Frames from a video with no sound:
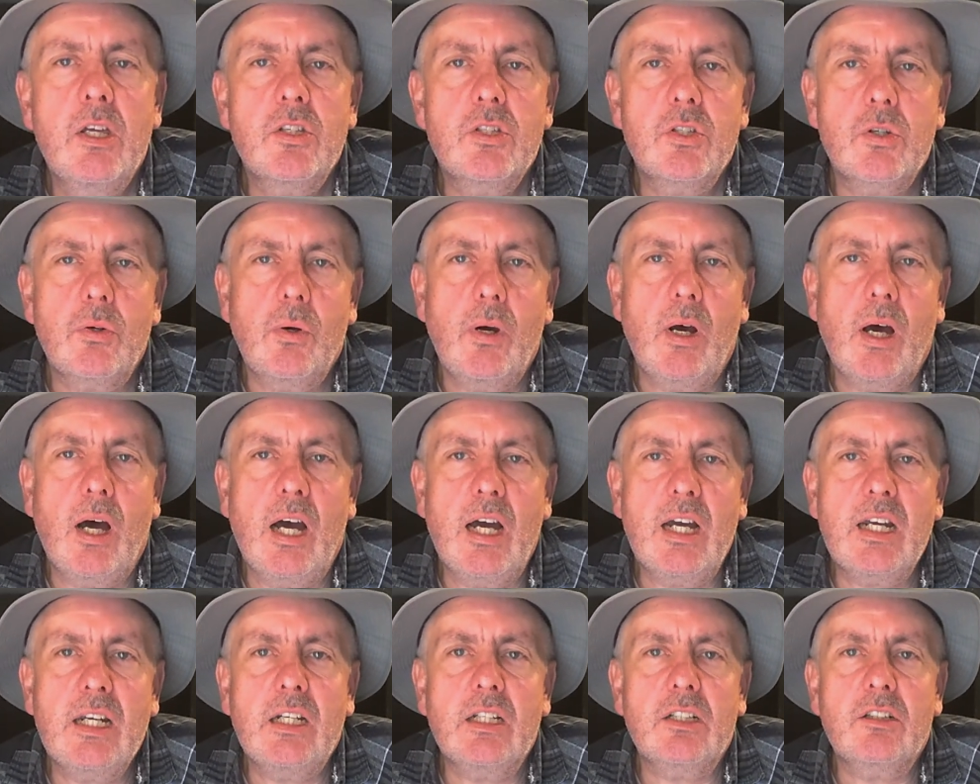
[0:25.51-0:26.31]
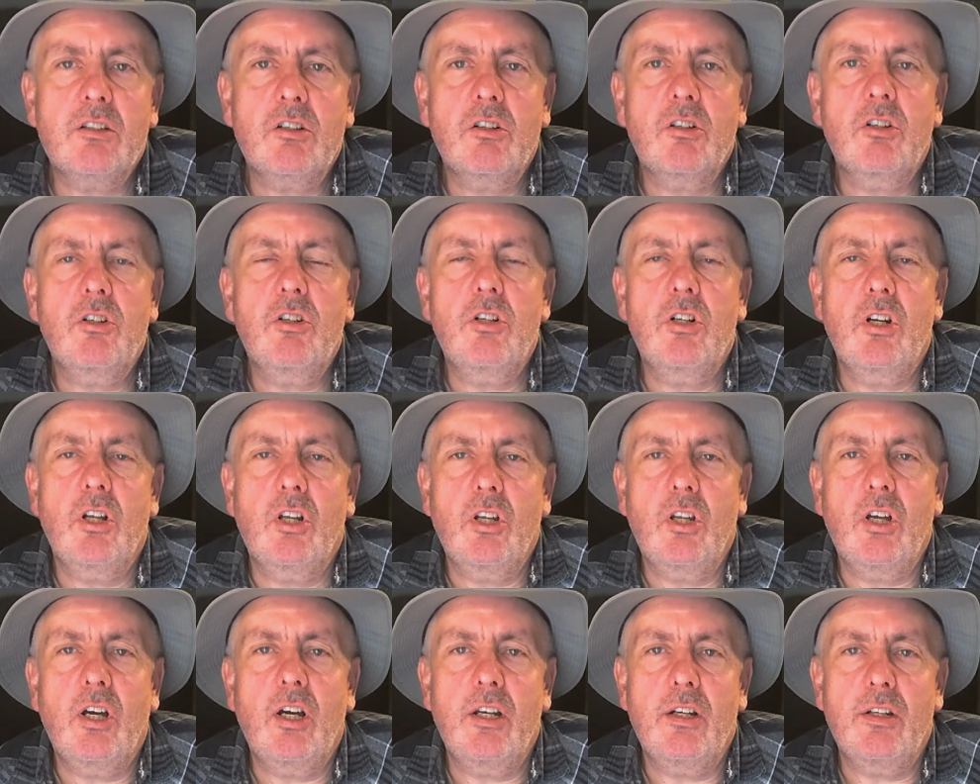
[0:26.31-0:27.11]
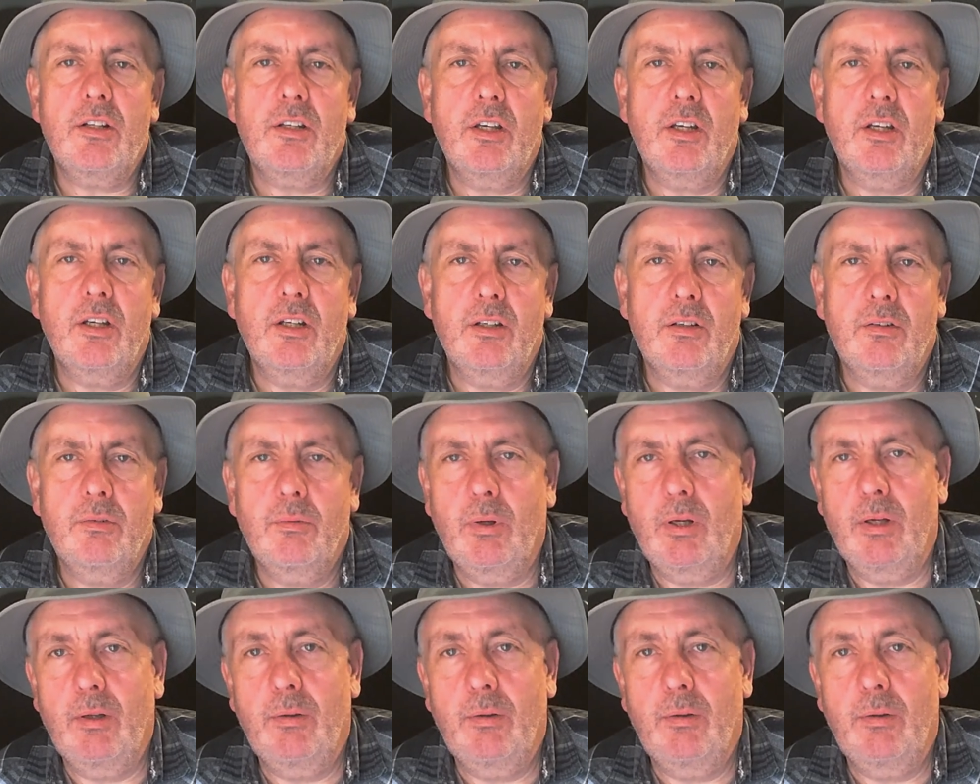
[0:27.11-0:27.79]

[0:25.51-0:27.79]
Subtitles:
So I got to learn a lot, the